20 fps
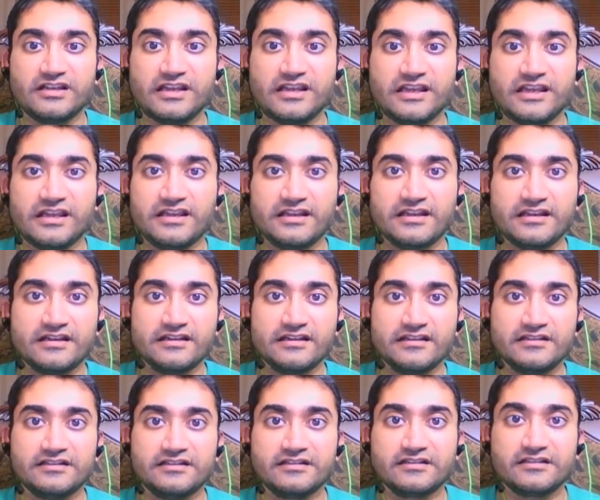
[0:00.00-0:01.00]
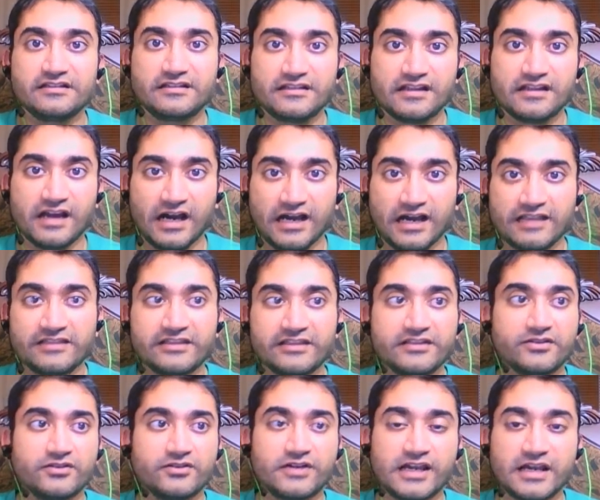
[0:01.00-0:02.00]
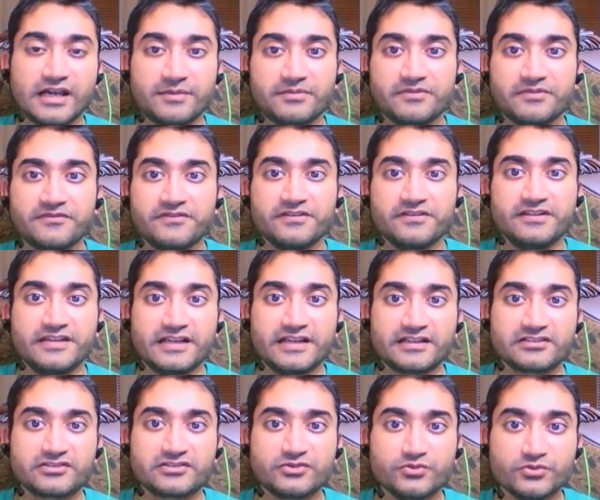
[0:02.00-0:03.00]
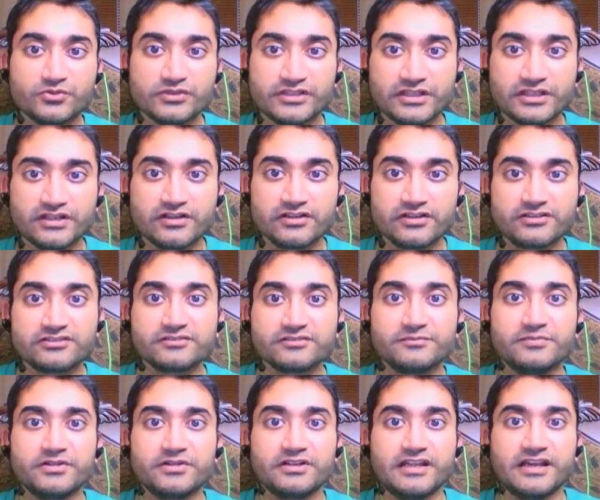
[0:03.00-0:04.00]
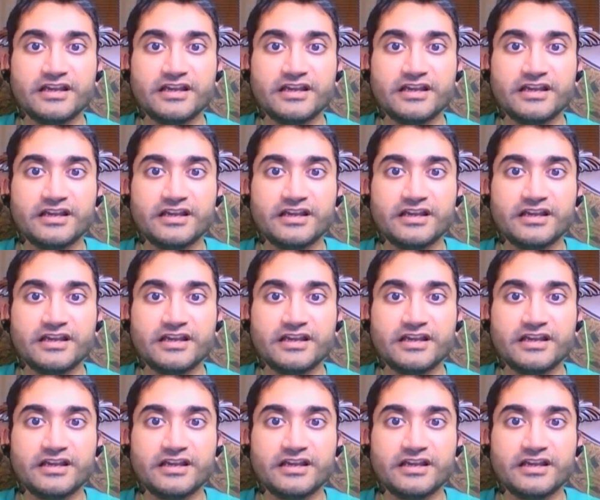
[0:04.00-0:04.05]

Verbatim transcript: and I think it'll happen for the next two years. But